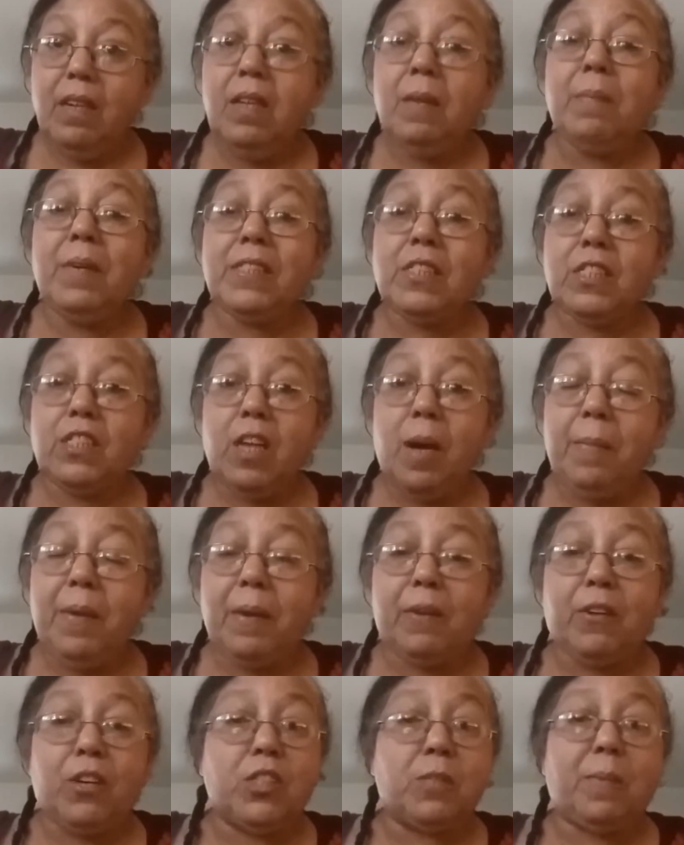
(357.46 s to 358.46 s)
in my
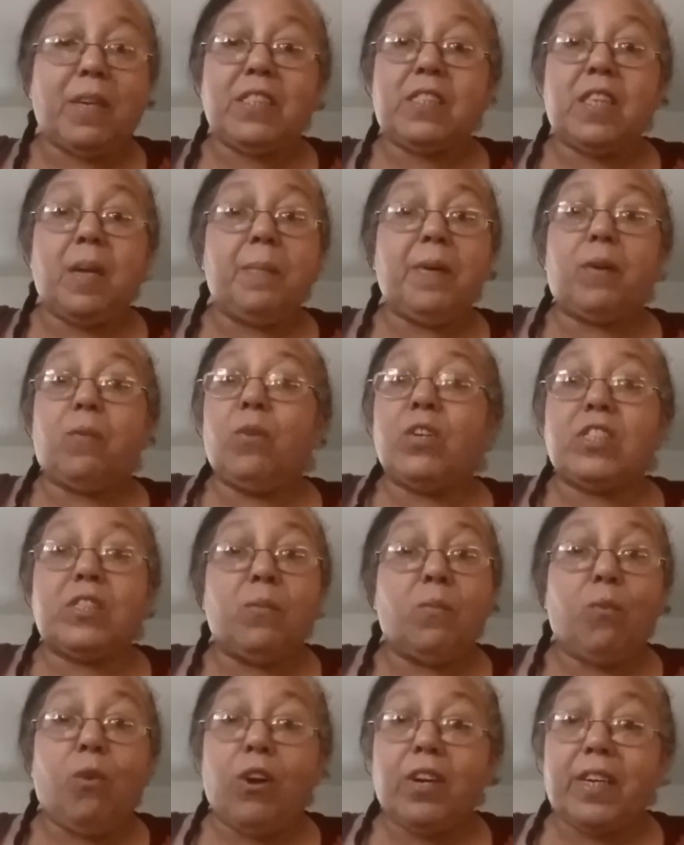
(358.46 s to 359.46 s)
stomach because my stomach
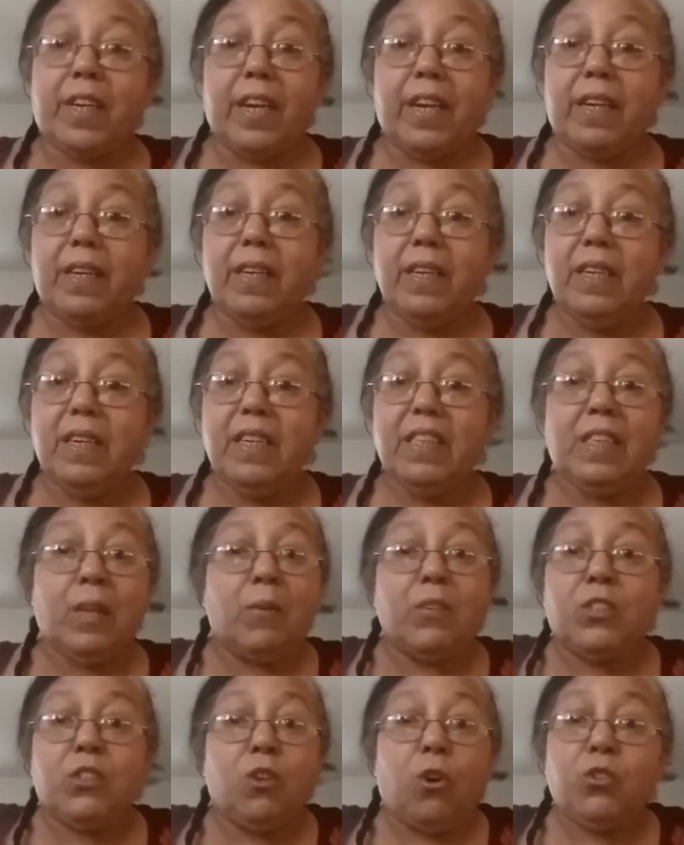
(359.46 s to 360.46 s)
wasn't working.
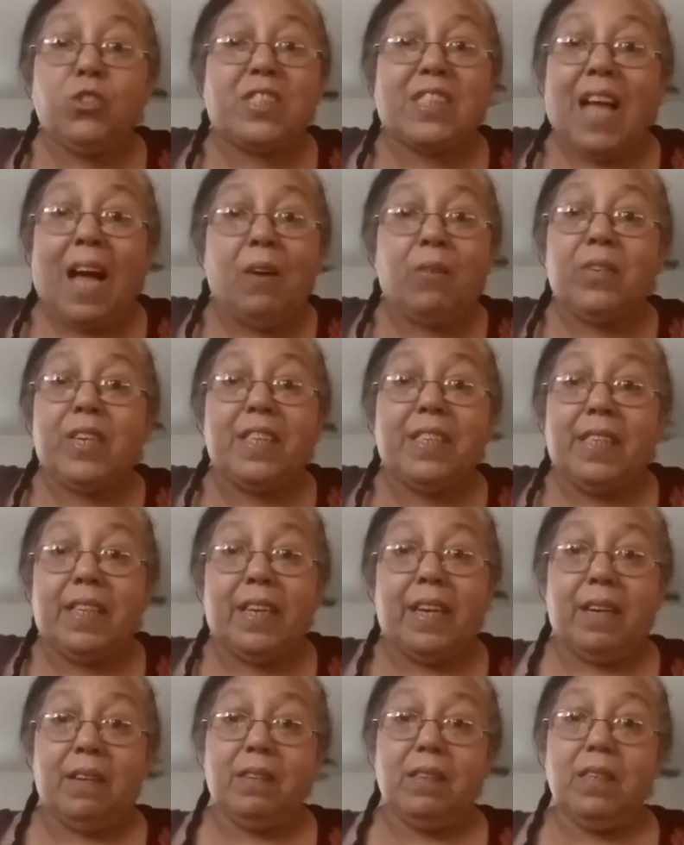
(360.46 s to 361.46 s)
There was no sound in
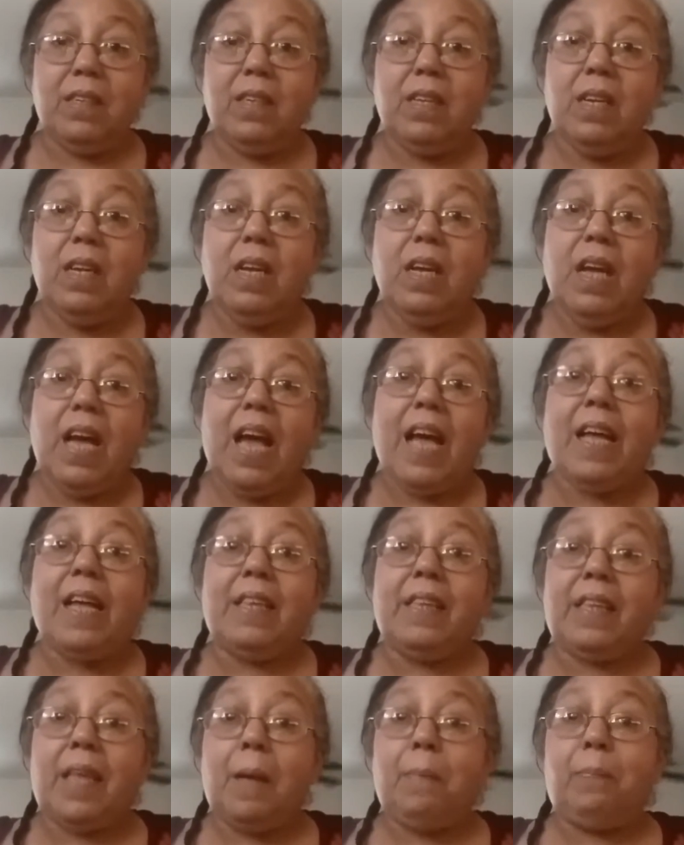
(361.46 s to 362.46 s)
there.
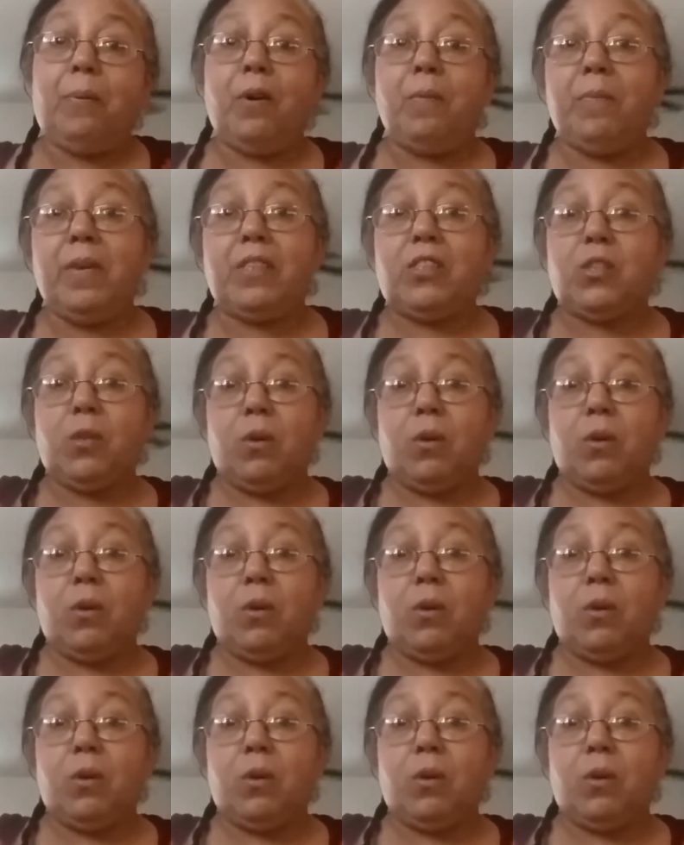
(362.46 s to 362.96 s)
And they put me